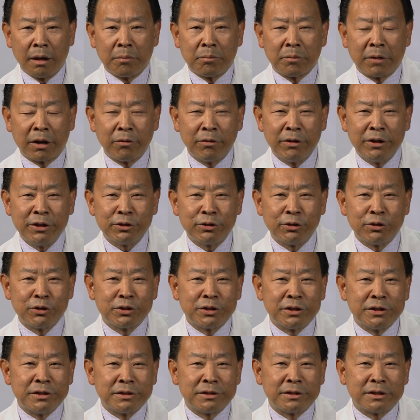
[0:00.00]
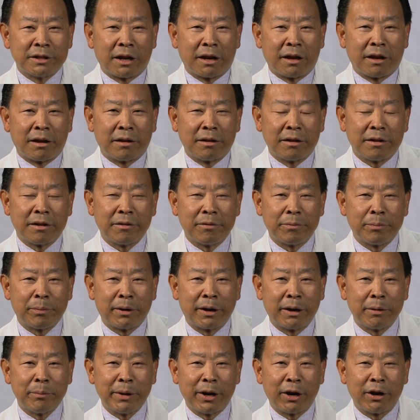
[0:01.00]
My research is uh,
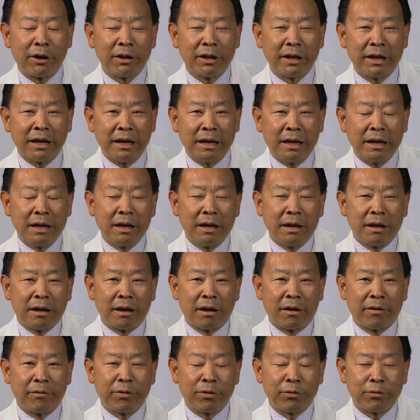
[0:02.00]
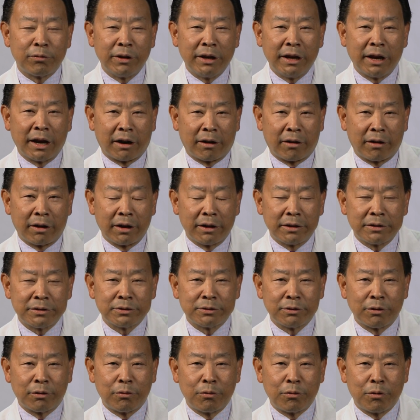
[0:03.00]
primarily of three areas.
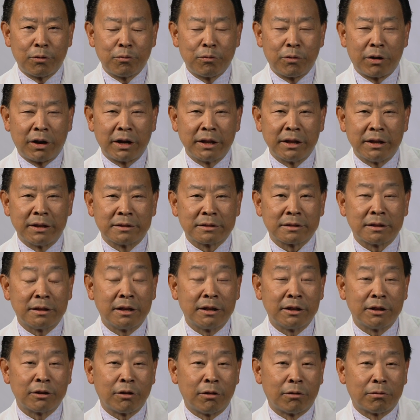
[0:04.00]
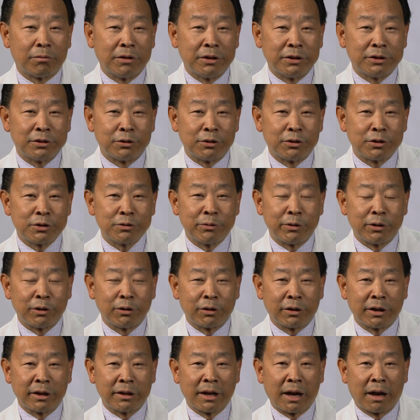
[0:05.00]
So one is clinical research. We are
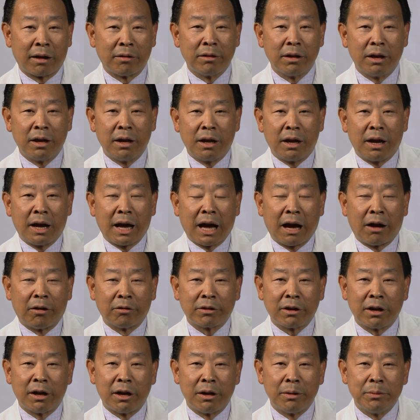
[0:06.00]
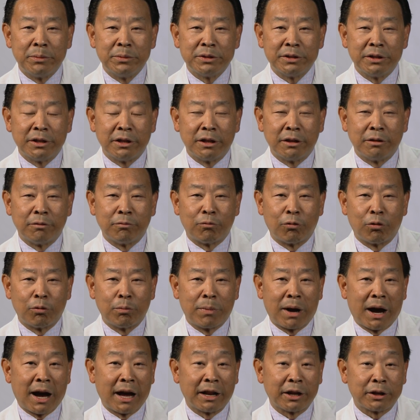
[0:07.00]
looking at outcomes in
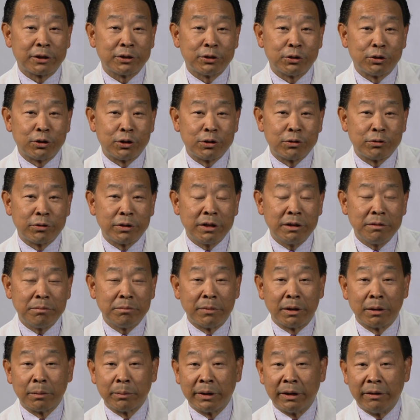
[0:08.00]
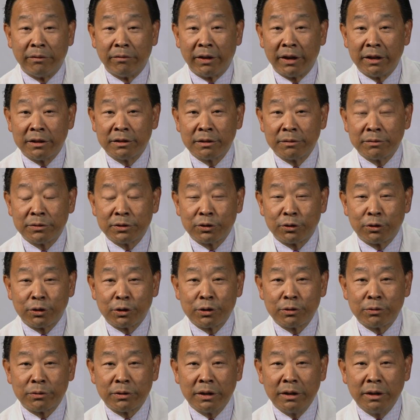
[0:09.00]
robotic surgery, minimally invasive
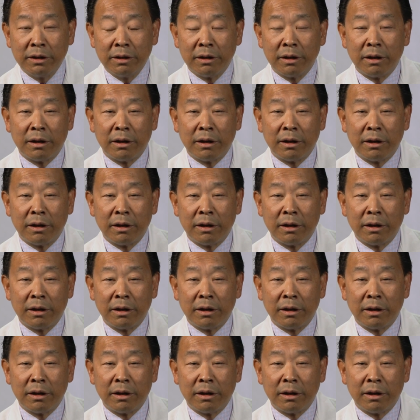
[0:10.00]
surgery,